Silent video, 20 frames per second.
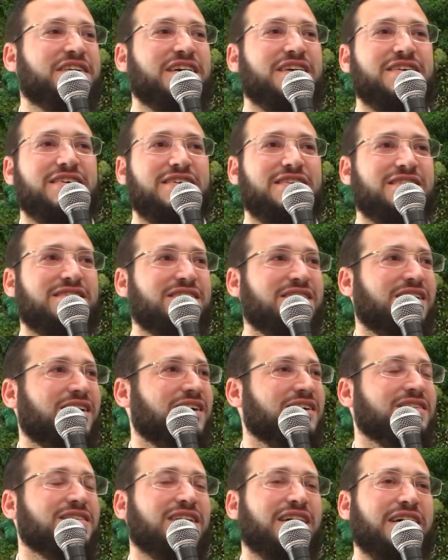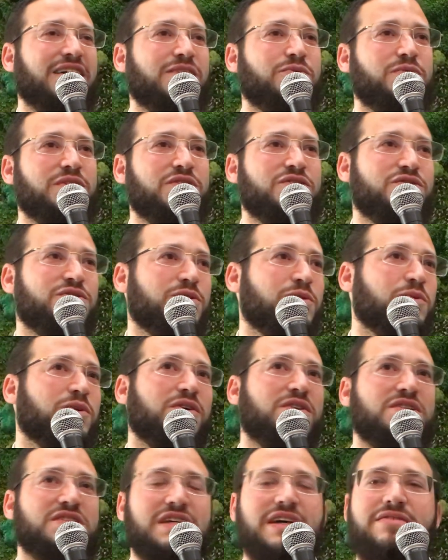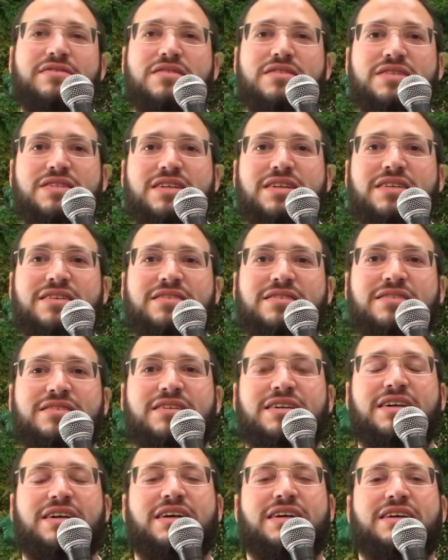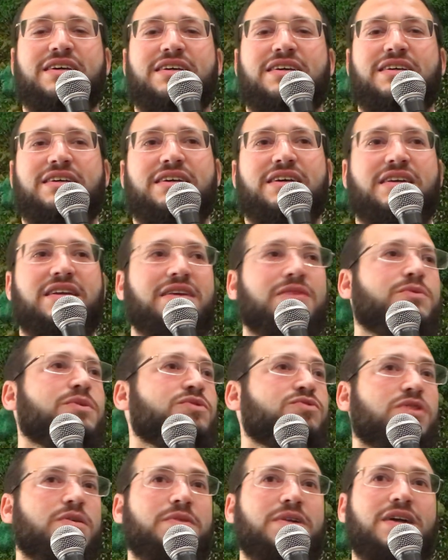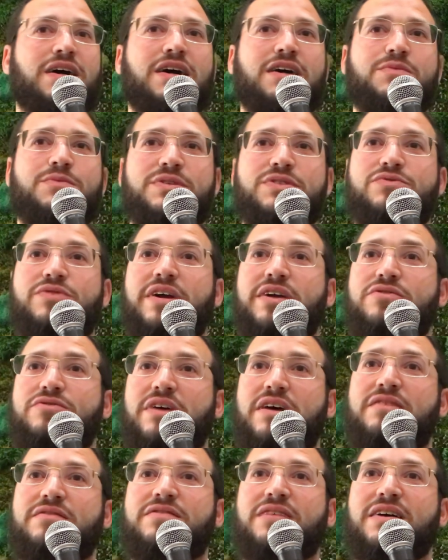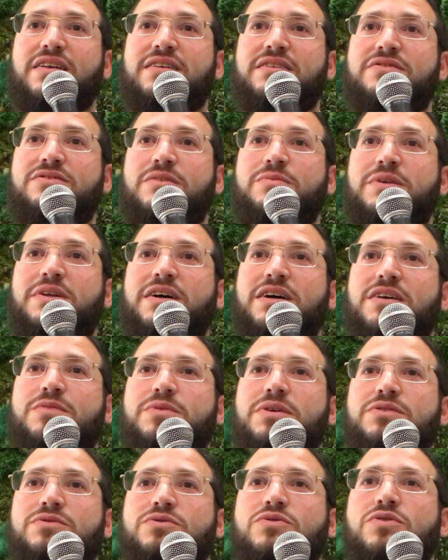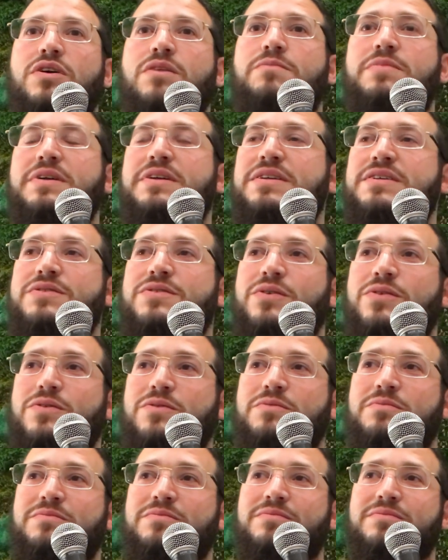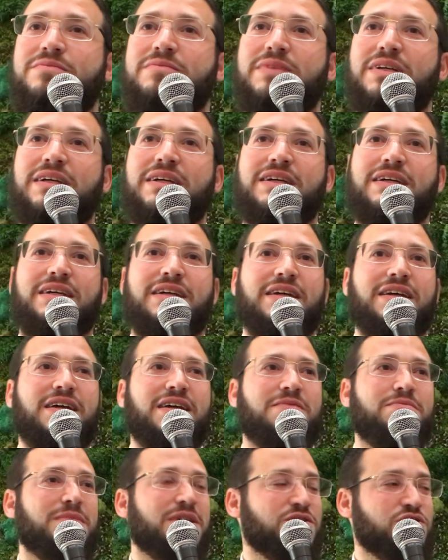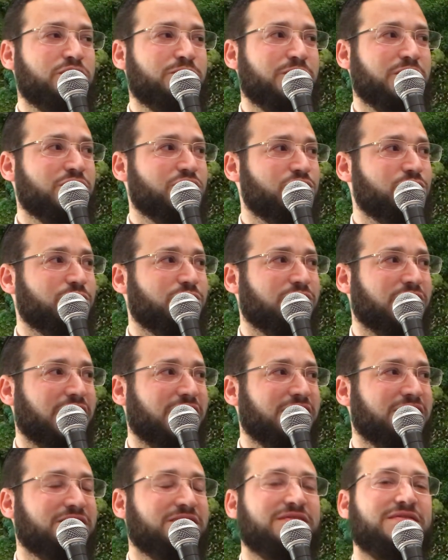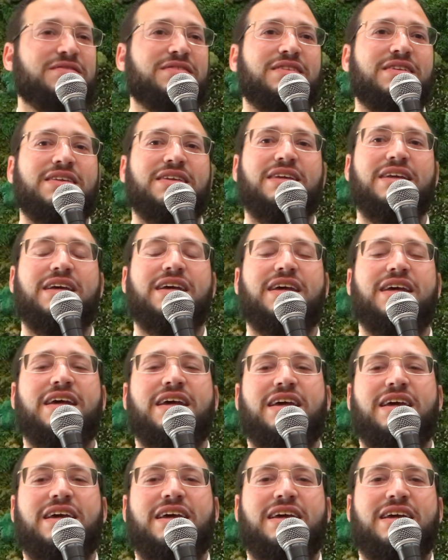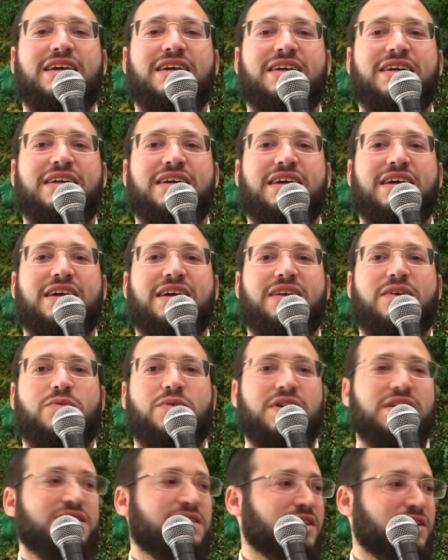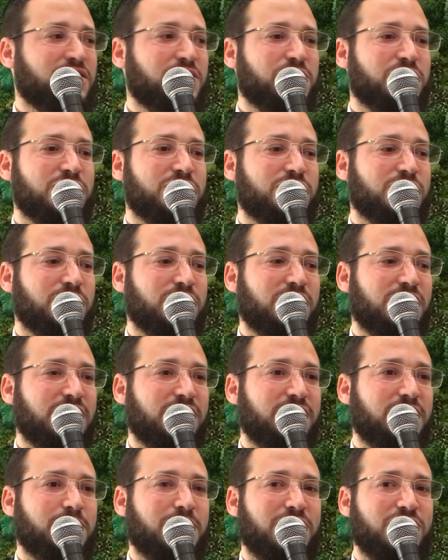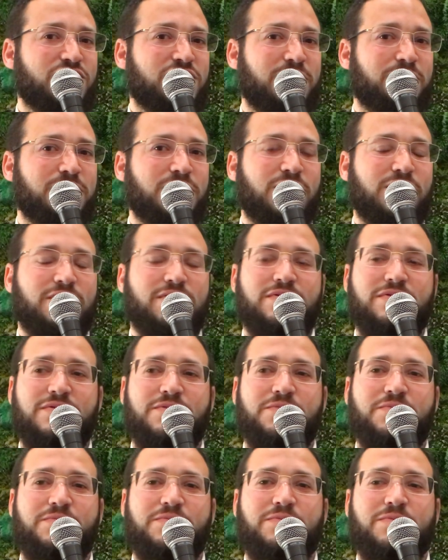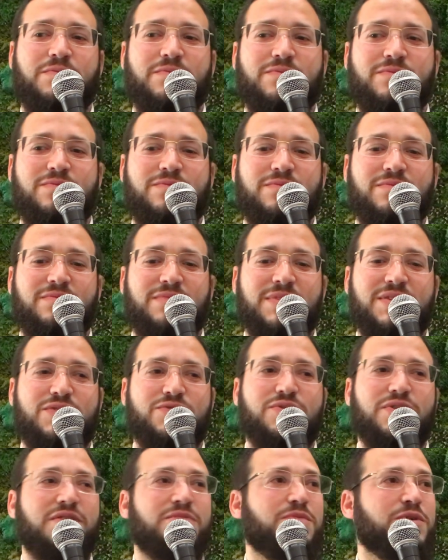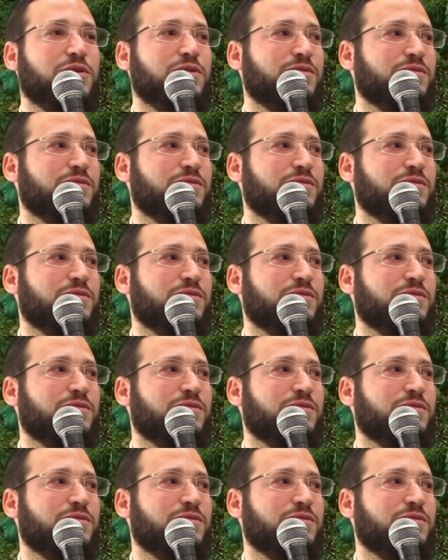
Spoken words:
figure, unlike which the world has ever seen. And he was Rabbi Nachman's great-grandfather. Rabbi Nachman grew up in his home in Mezhibush, Ukraine. And I want to tell you a story of the Baal Shem Tov. It's really